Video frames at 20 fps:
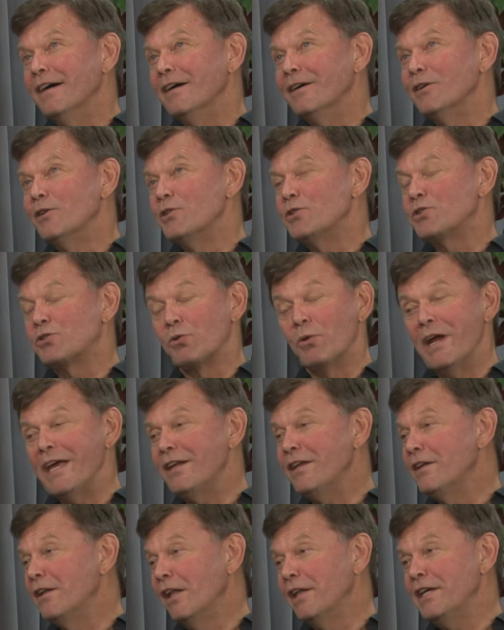
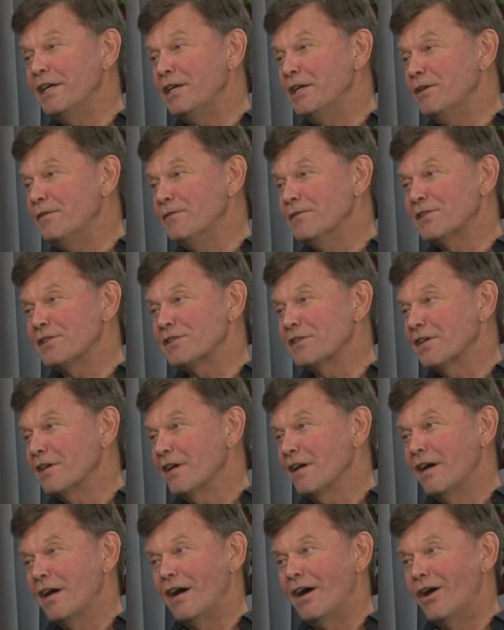Shredded leaves
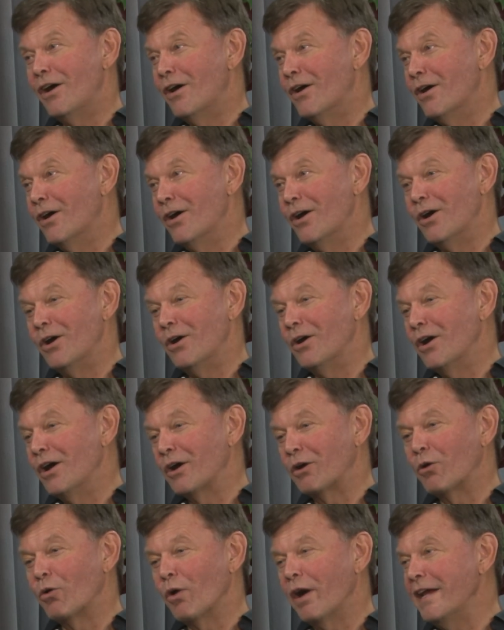are a
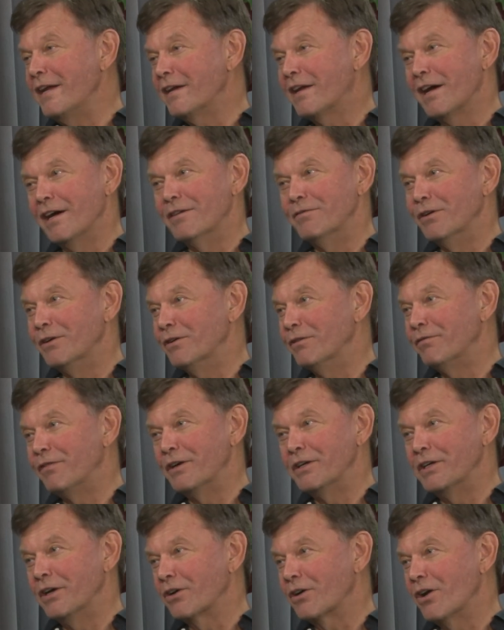great cover for
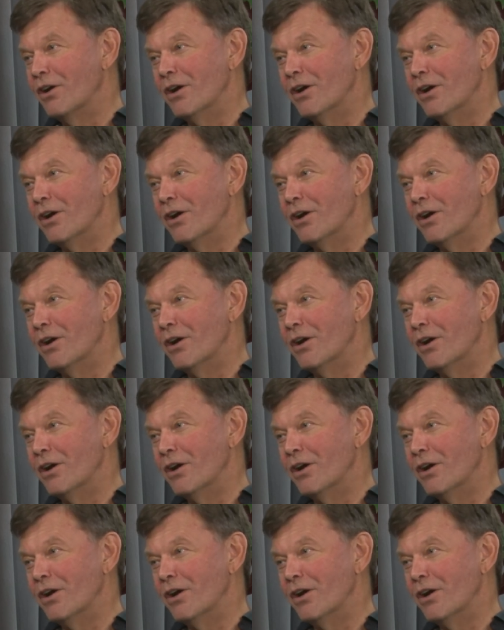your garden.